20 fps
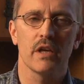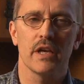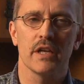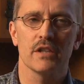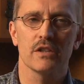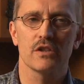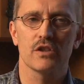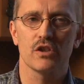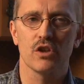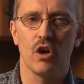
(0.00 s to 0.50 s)

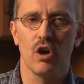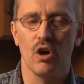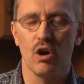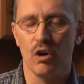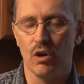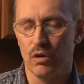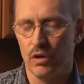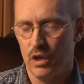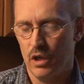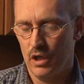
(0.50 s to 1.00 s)
And
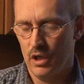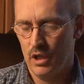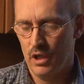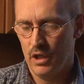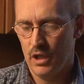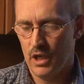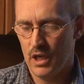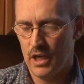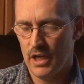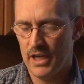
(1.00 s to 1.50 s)
so
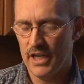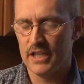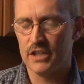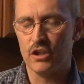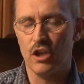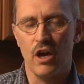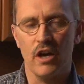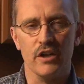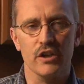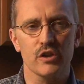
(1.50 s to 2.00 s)

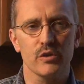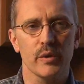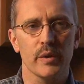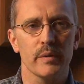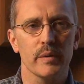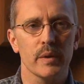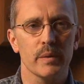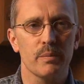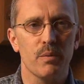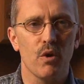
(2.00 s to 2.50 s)
as long as we
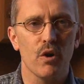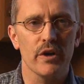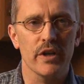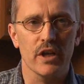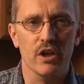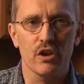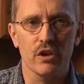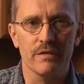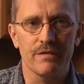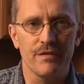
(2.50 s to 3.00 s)
report
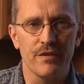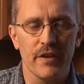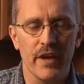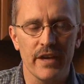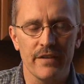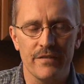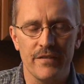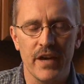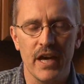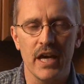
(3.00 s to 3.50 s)
in good
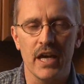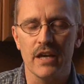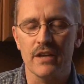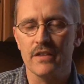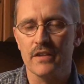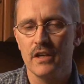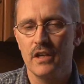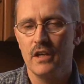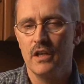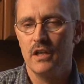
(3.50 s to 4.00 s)

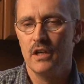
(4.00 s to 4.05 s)
faith,